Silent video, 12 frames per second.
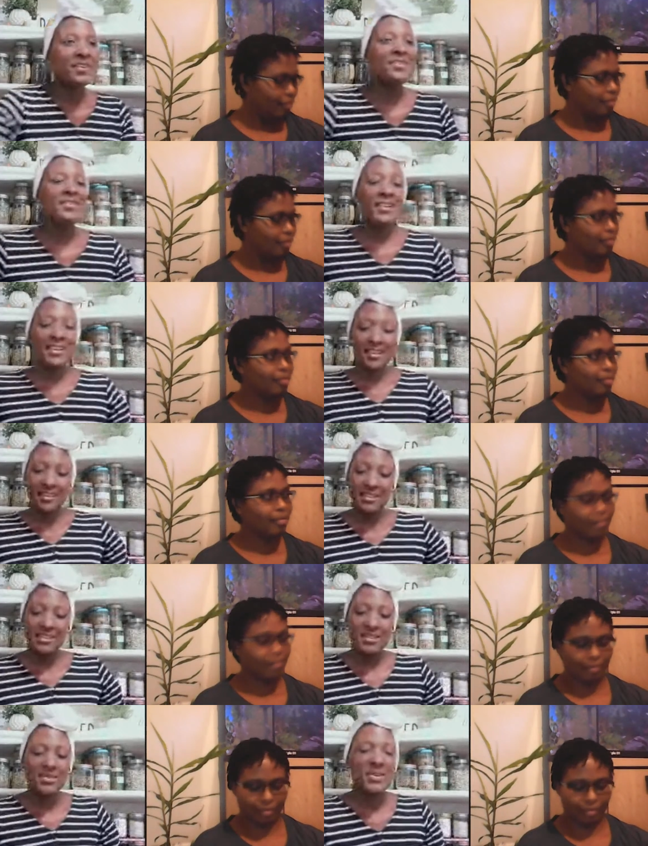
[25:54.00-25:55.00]
Speaker 1: Okay,
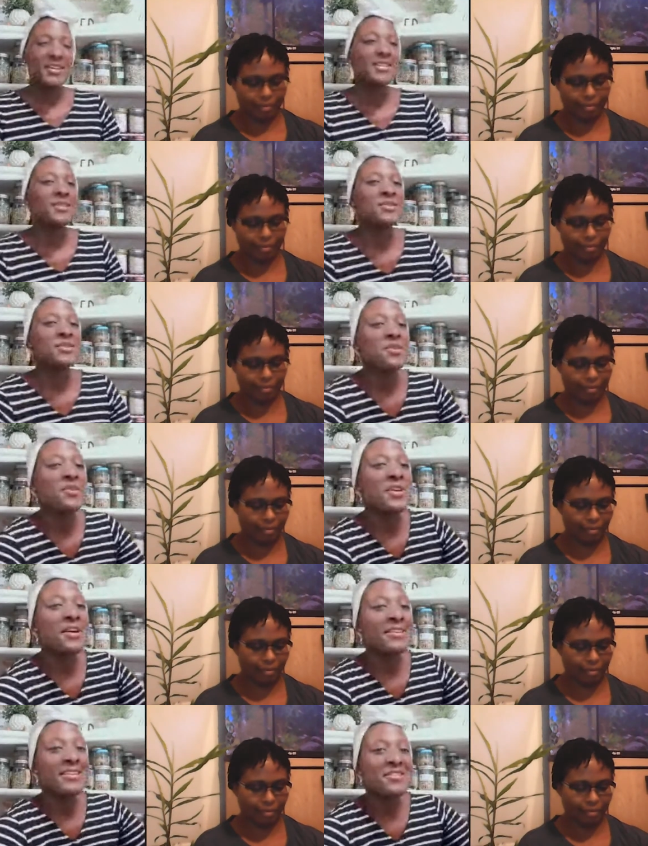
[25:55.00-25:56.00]
awesome, awesome. So
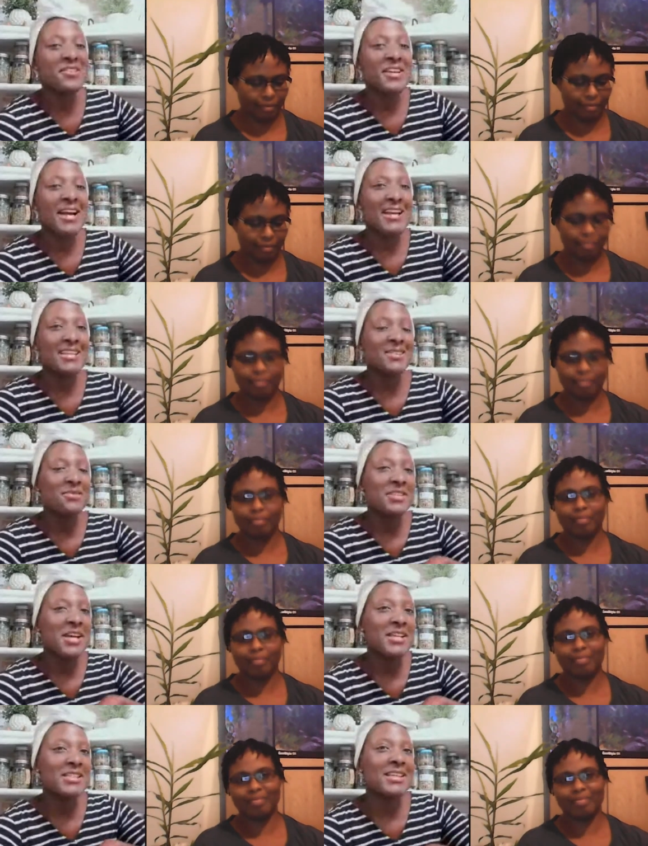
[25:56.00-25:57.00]
I'll give you guys some
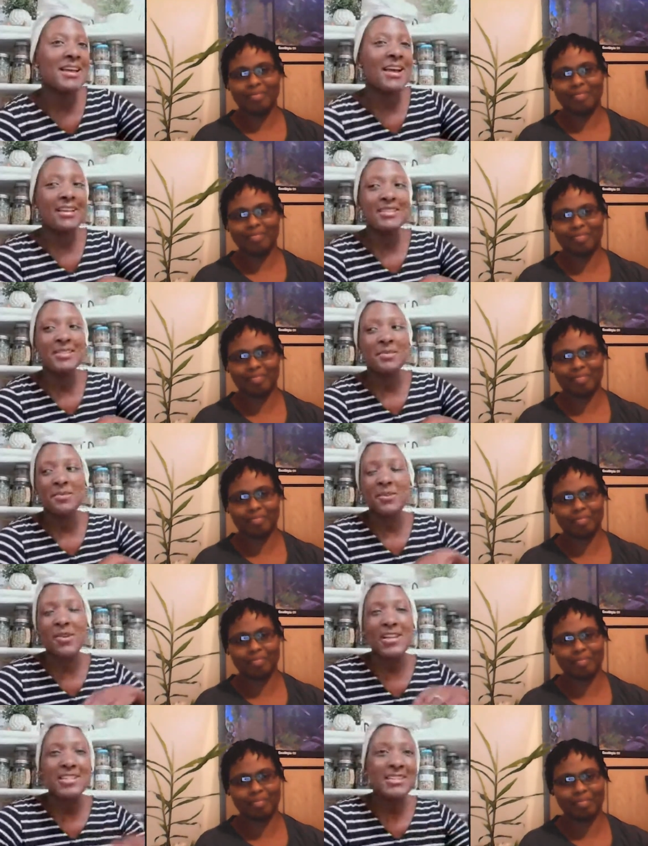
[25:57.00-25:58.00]
time to add some
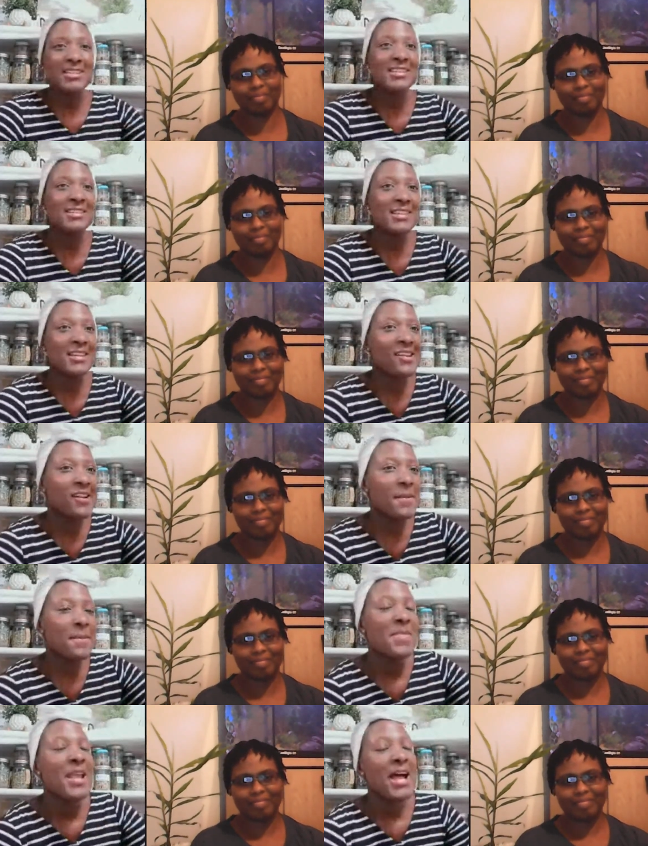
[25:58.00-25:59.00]
questions
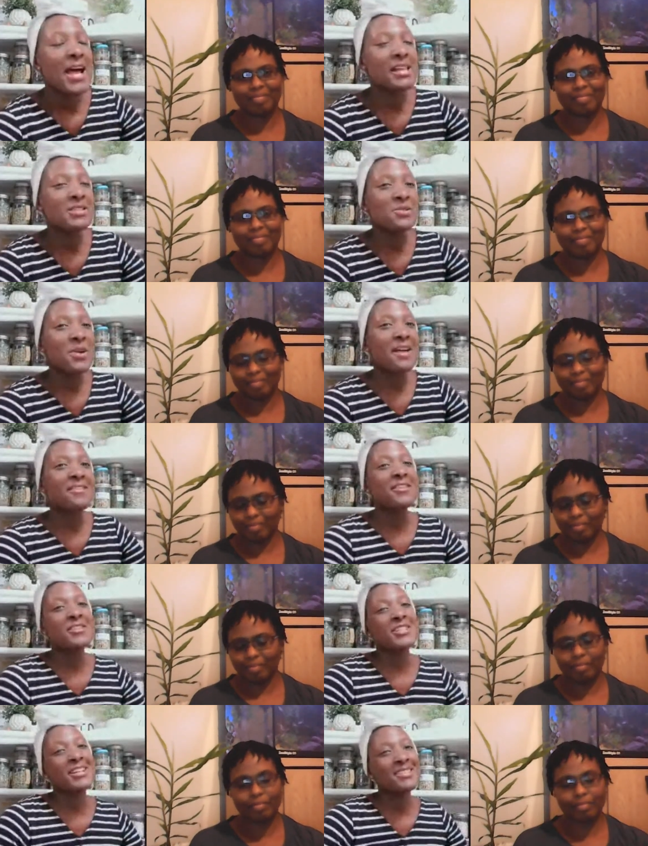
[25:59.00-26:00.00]
here. I do have her
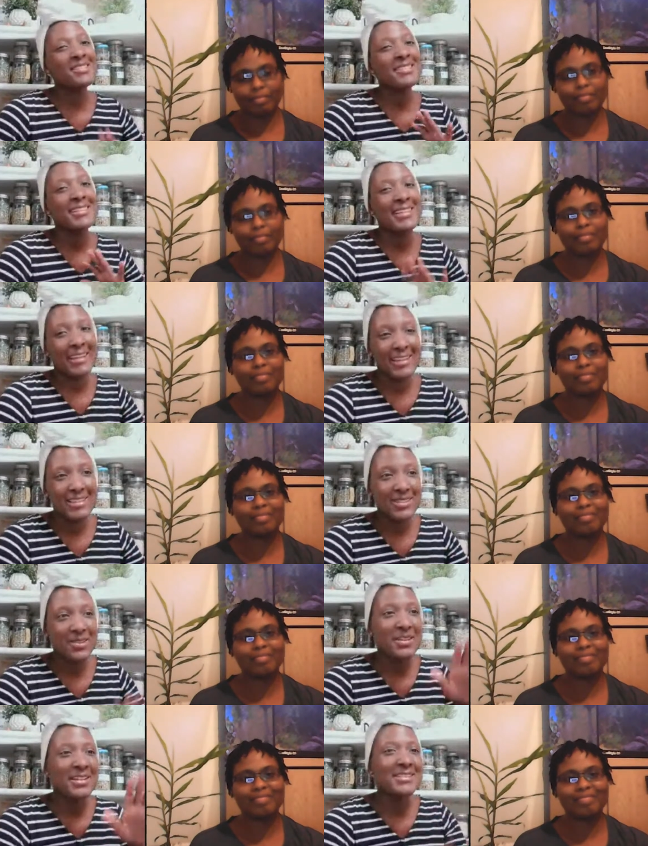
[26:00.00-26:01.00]
channel linked,
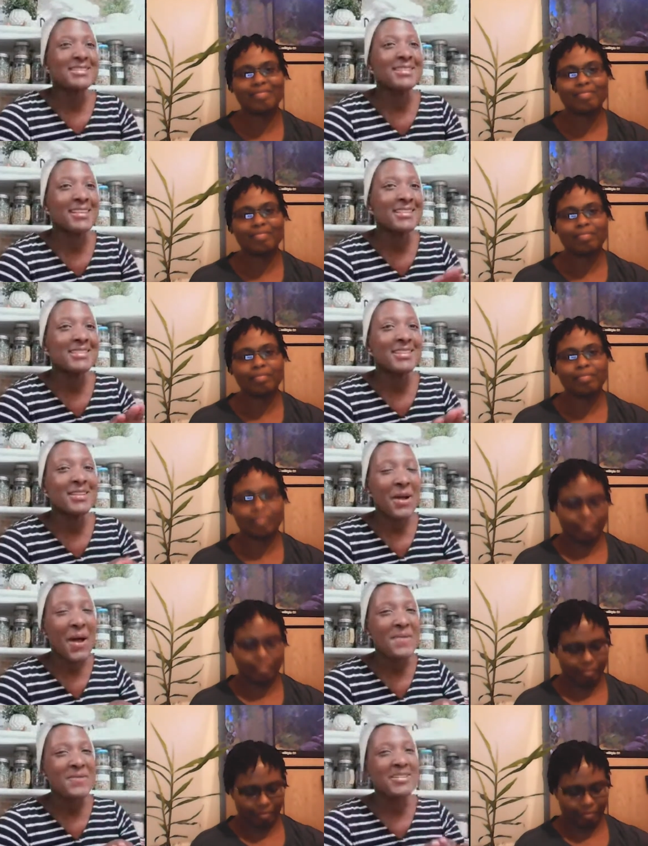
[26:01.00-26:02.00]
so it is linked in the
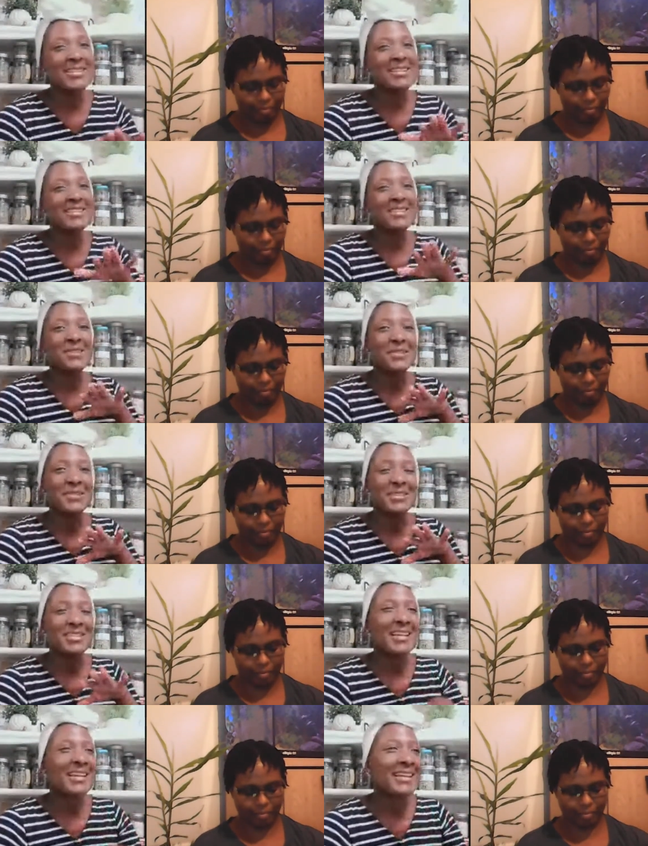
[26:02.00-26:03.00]
comments there, so you can
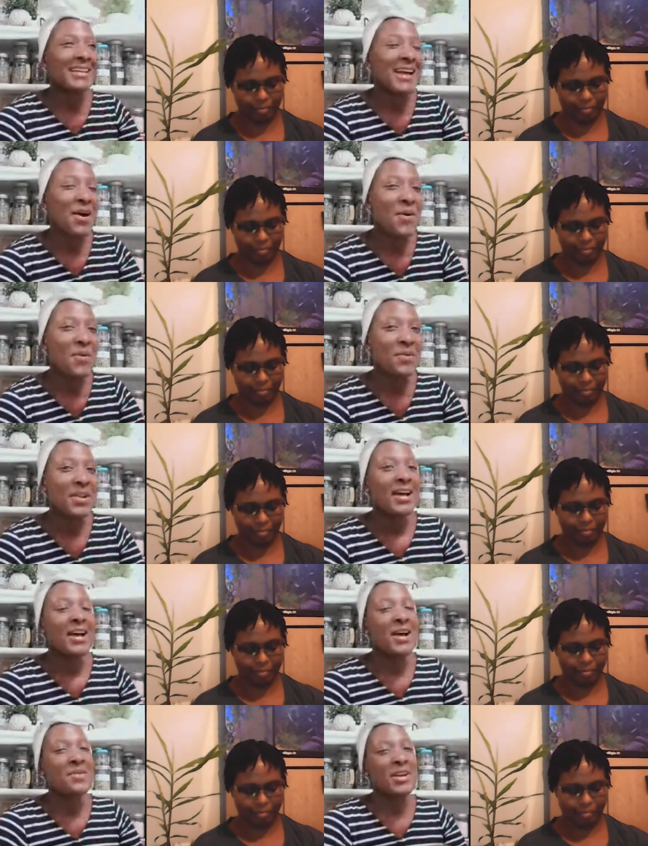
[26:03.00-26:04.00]
check it out.
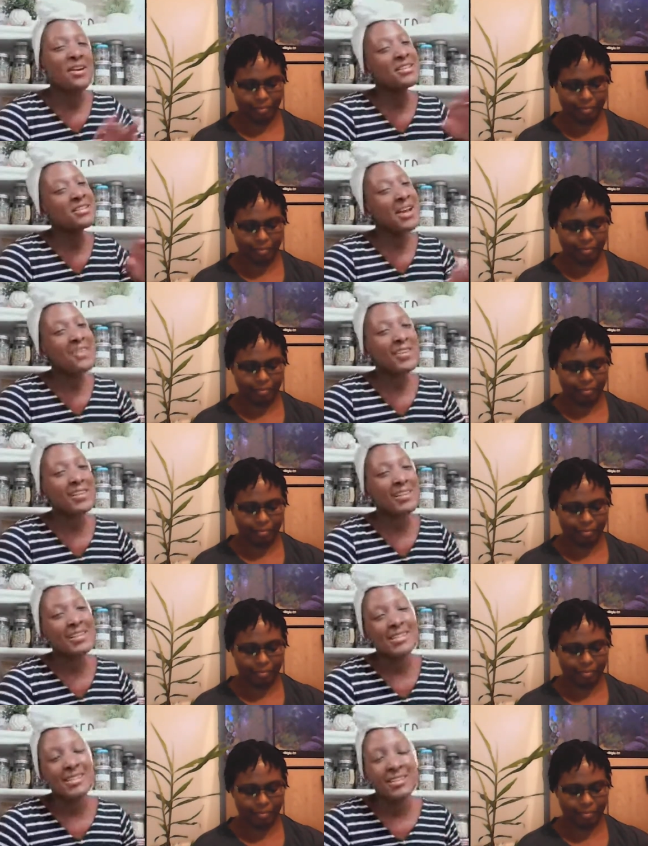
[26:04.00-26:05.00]
Um, and I also have it
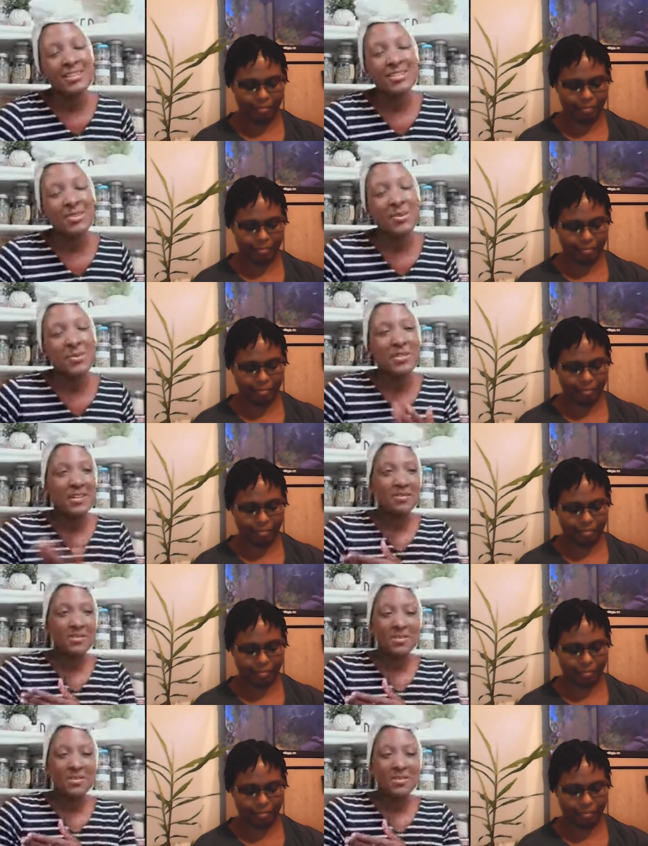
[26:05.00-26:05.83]
linked in the description if